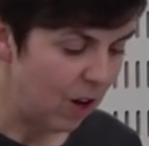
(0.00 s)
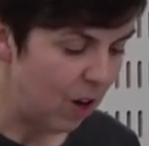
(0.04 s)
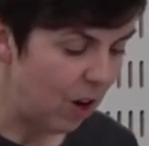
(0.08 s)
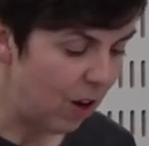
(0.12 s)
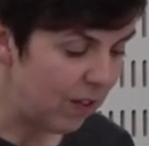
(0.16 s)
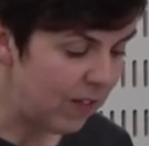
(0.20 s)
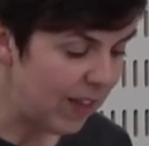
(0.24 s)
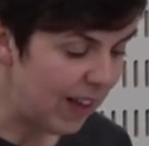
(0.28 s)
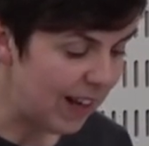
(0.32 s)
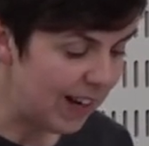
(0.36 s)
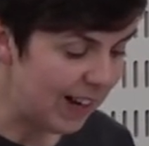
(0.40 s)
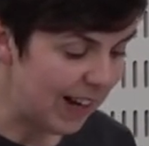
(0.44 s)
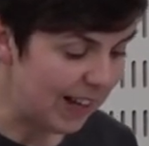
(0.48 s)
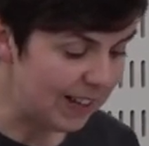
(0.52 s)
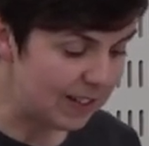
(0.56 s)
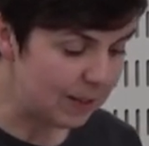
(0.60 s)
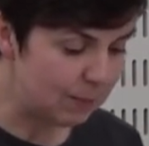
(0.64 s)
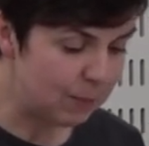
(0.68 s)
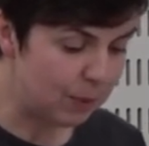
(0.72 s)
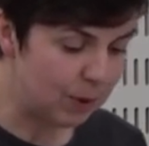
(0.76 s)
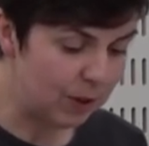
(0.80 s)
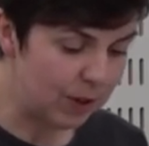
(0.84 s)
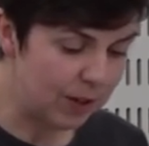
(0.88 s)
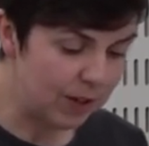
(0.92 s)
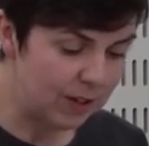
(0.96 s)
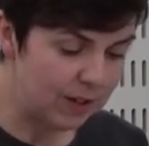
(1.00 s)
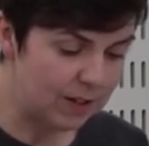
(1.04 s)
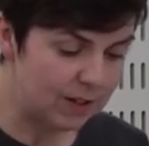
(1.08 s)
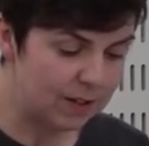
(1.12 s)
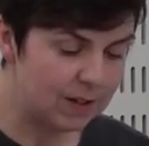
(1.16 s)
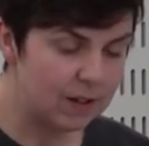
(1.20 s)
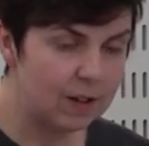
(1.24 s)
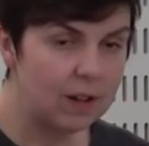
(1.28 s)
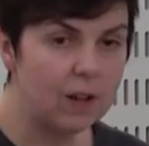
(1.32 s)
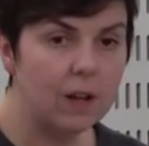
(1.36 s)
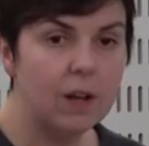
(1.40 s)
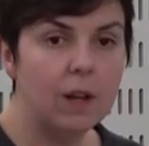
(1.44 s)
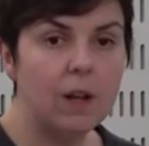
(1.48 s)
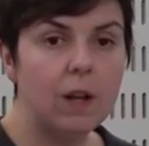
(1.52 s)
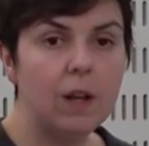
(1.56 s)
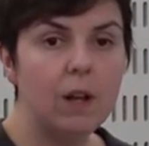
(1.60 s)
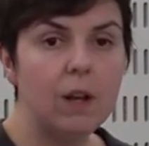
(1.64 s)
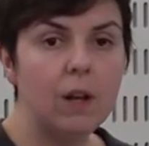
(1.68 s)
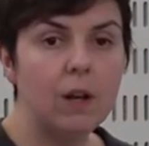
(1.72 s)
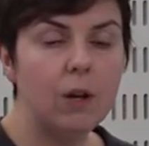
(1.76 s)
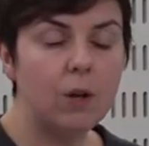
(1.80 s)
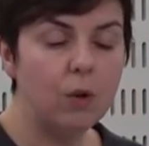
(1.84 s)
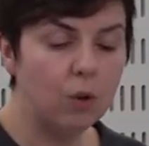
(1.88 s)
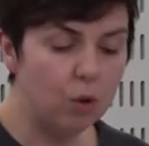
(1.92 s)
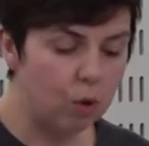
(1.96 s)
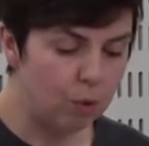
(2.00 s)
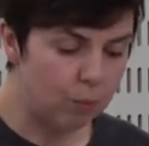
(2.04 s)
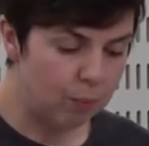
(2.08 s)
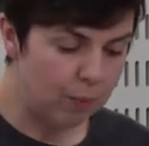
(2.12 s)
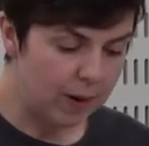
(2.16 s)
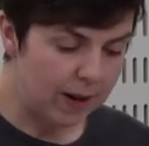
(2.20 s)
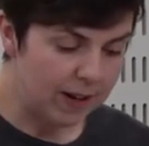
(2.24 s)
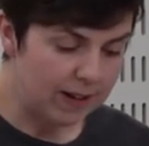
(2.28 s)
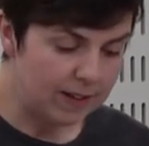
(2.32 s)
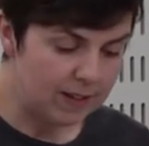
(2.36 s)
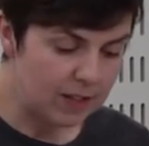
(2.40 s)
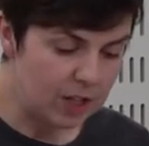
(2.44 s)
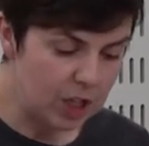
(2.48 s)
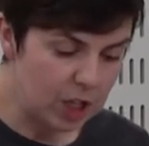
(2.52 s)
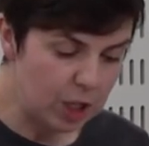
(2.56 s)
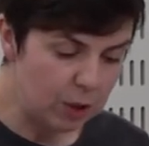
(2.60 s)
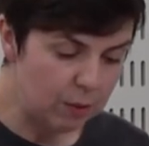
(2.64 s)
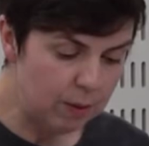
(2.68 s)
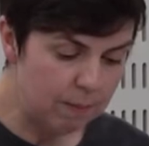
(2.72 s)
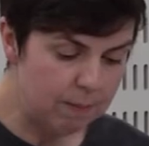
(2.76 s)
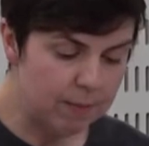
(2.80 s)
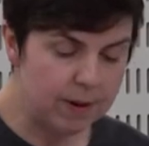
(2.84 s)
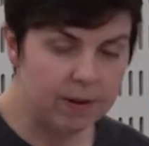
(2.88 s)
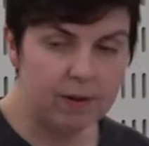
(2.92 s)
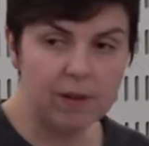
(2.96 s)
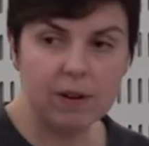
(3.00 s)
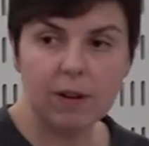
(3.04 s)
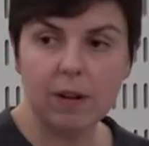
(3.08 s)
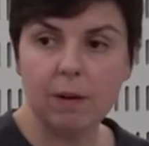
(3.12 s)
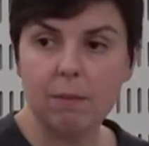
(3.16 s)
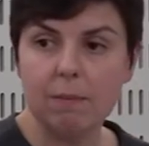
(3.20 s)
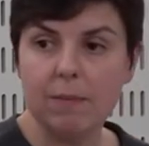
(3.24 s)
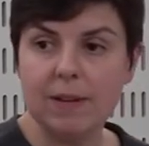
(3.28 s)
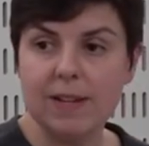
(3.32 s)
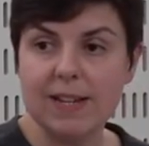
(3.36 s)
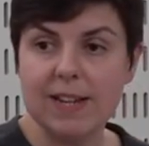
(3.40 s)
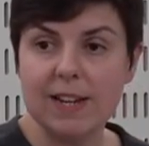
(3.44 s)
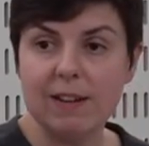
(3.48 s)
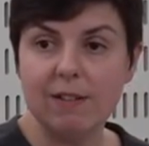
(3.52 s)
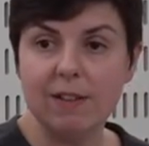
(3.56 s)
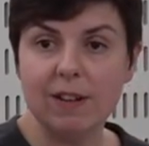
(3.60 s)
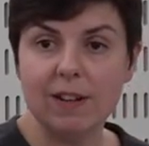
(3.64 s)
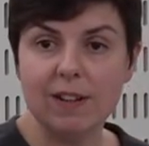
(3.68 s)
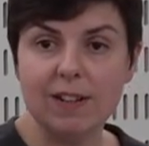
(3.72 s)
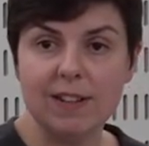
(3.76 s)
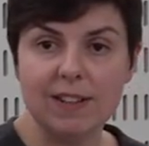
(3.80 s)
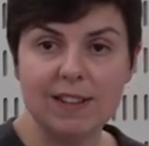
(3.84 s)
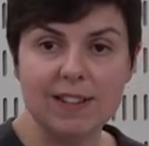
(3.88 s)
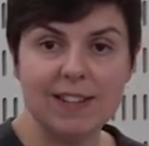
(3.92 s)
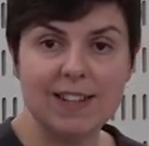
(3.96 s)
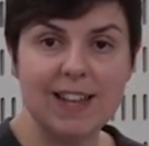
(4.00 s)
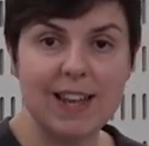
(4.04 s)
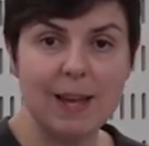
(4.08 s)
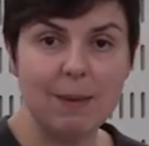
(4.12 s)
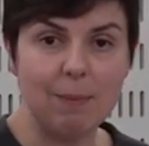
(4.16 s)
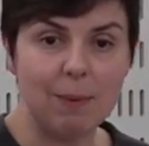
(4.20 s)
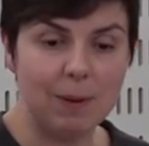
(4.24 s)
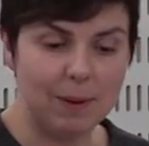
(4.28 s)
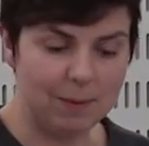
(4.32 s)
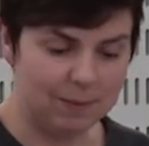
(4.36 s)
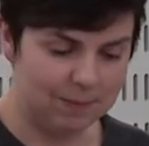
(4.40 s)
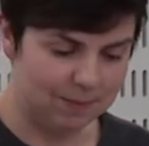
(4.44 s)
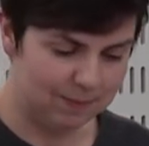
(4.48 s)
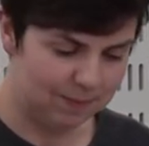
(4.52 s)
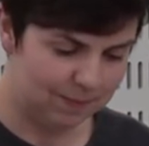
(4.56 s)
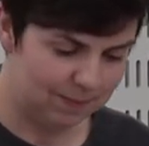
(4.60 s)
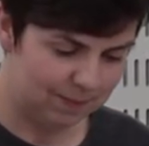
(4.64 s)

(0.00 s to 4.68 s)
On that latter point, law brings new empirical material to the table,